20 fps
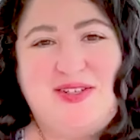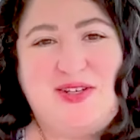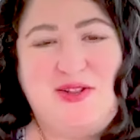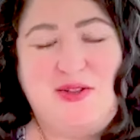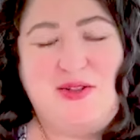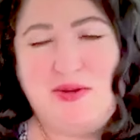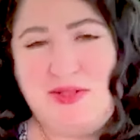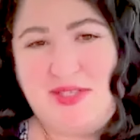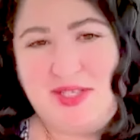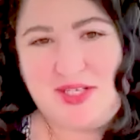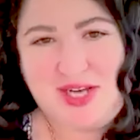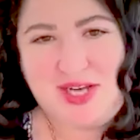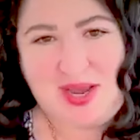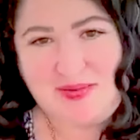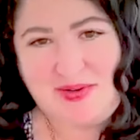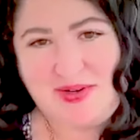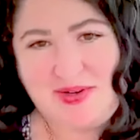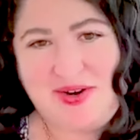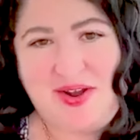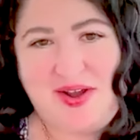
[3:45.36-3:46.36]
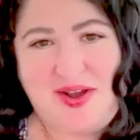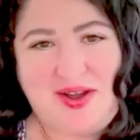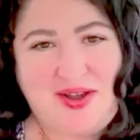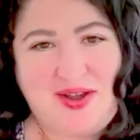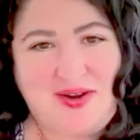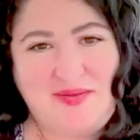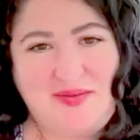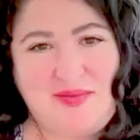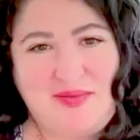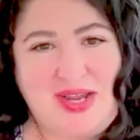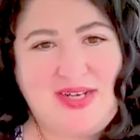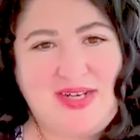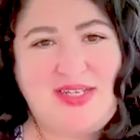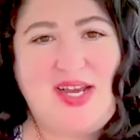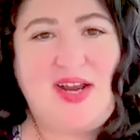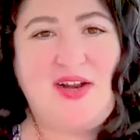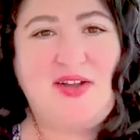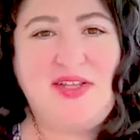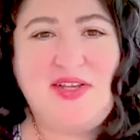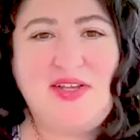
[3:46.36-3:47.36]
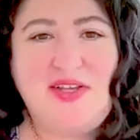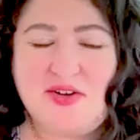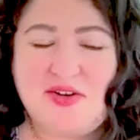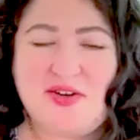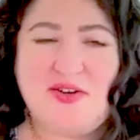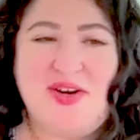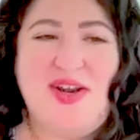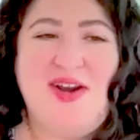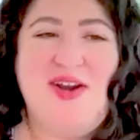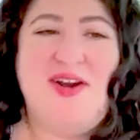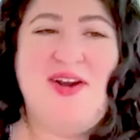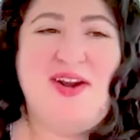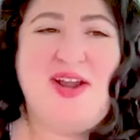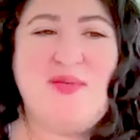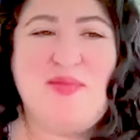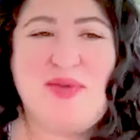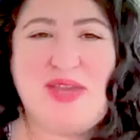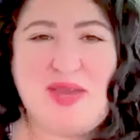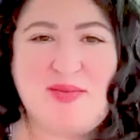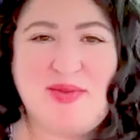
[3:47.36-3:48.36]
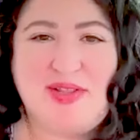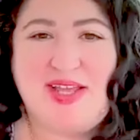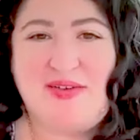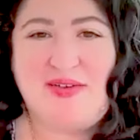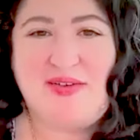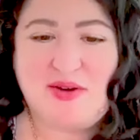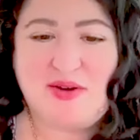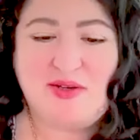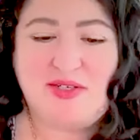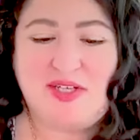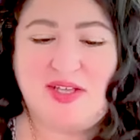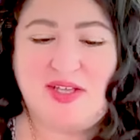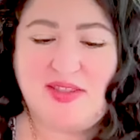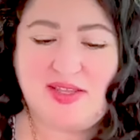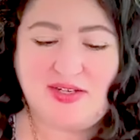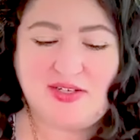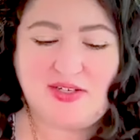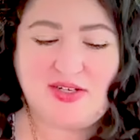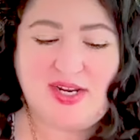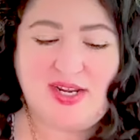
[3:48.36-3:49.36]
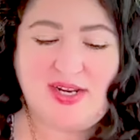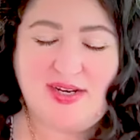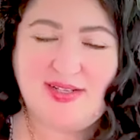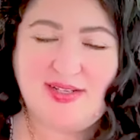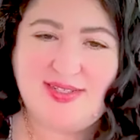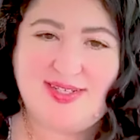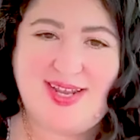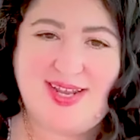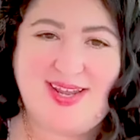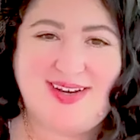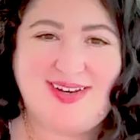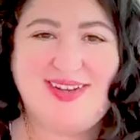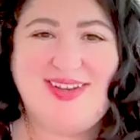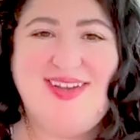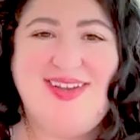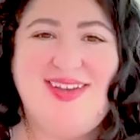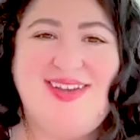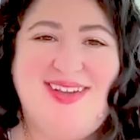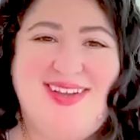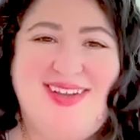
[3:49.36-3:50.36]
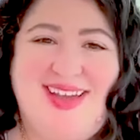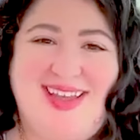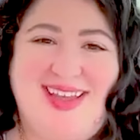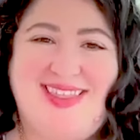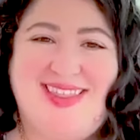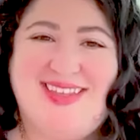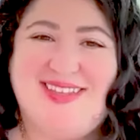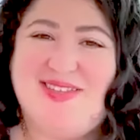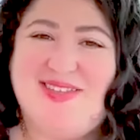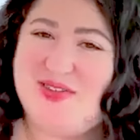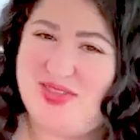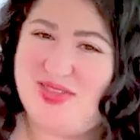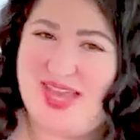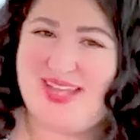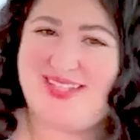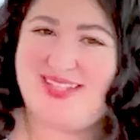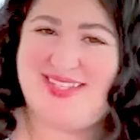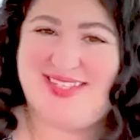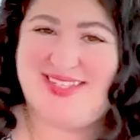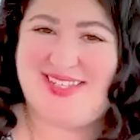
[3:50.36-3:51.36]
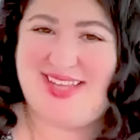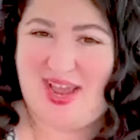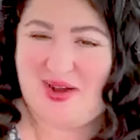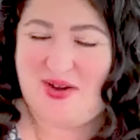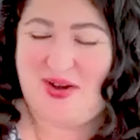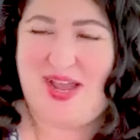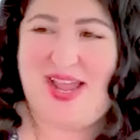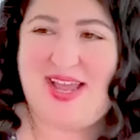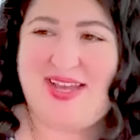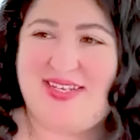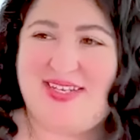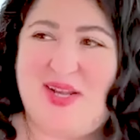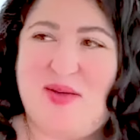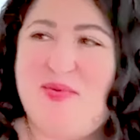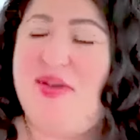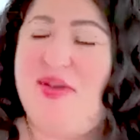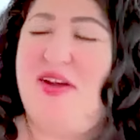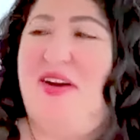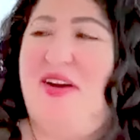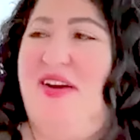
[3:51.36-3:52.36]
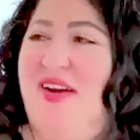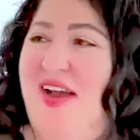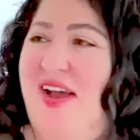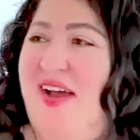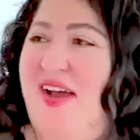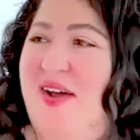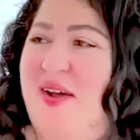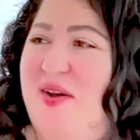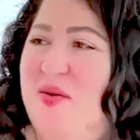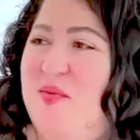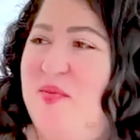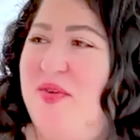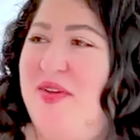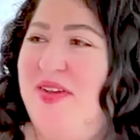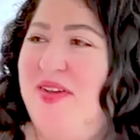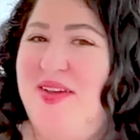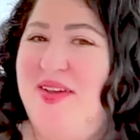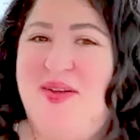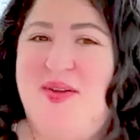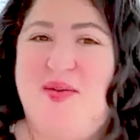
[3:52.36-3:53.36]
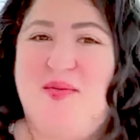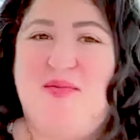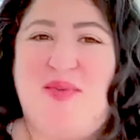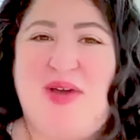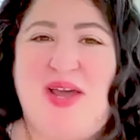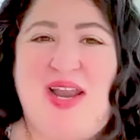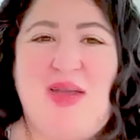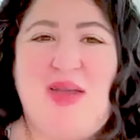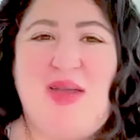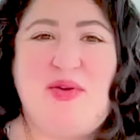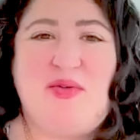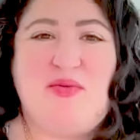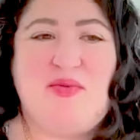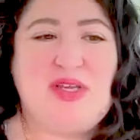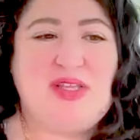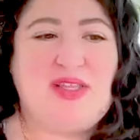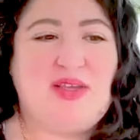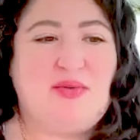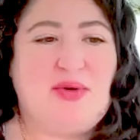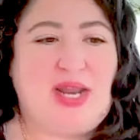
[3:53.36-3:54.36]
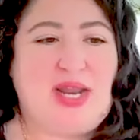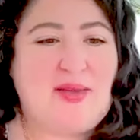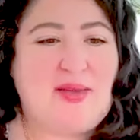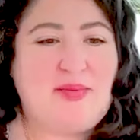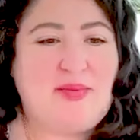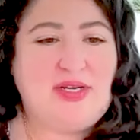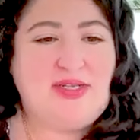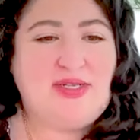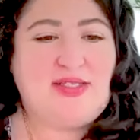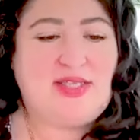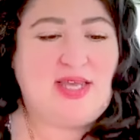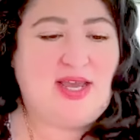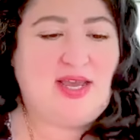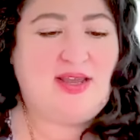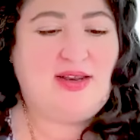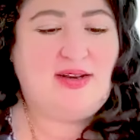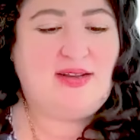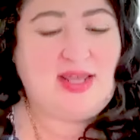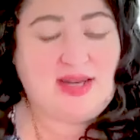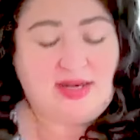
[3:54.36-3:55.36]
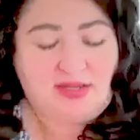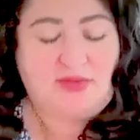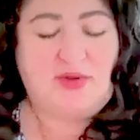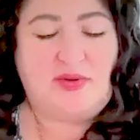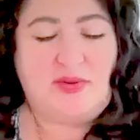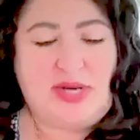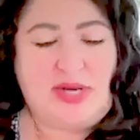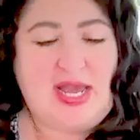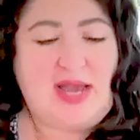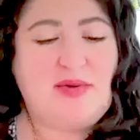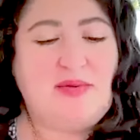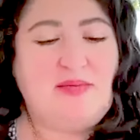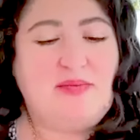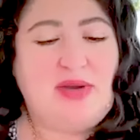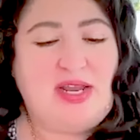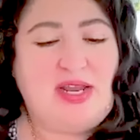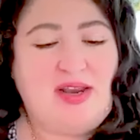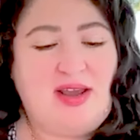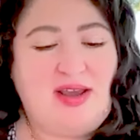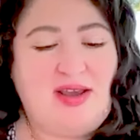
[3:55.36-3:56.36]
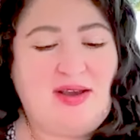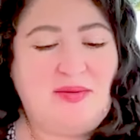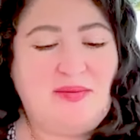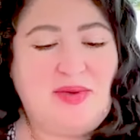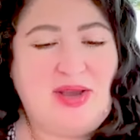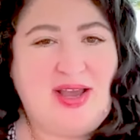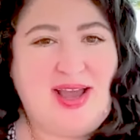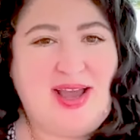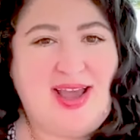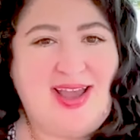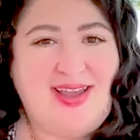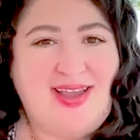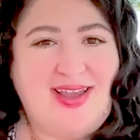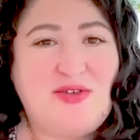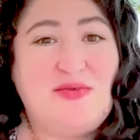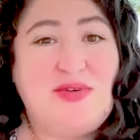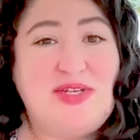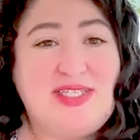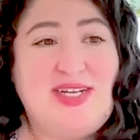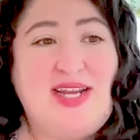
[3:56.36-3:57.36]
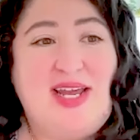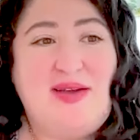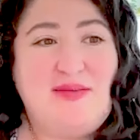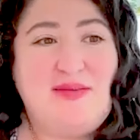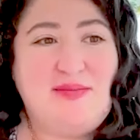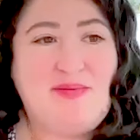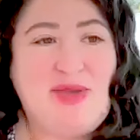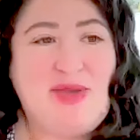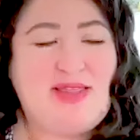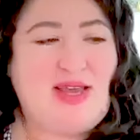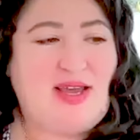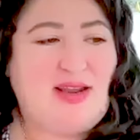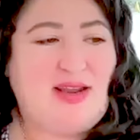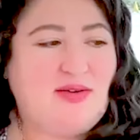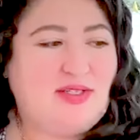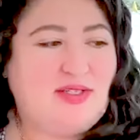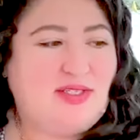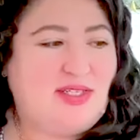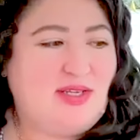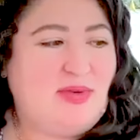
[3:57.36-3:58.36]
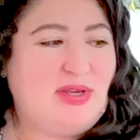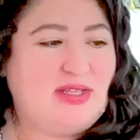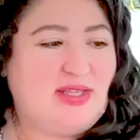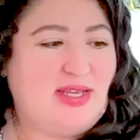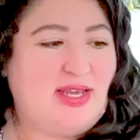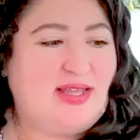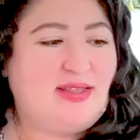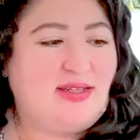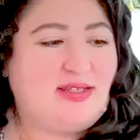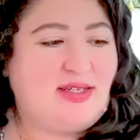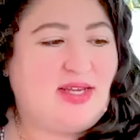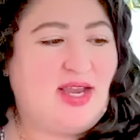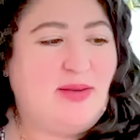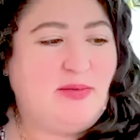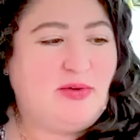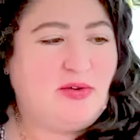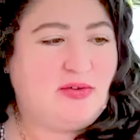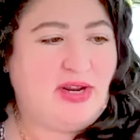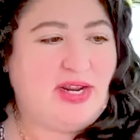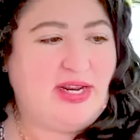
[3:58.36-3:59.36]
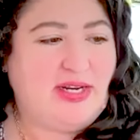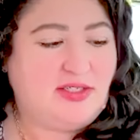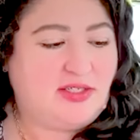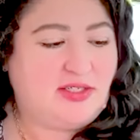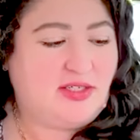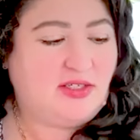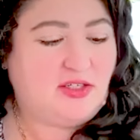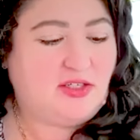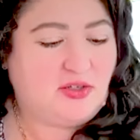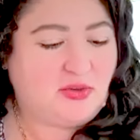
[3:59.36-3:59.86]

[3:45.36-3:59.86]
closed the chapter on my entire legal career, and became a life coach on the internet instead. And that's how I ended up here. But I mean, really what happened is that is really what happened. But the reason I made that seemingly at the time deranged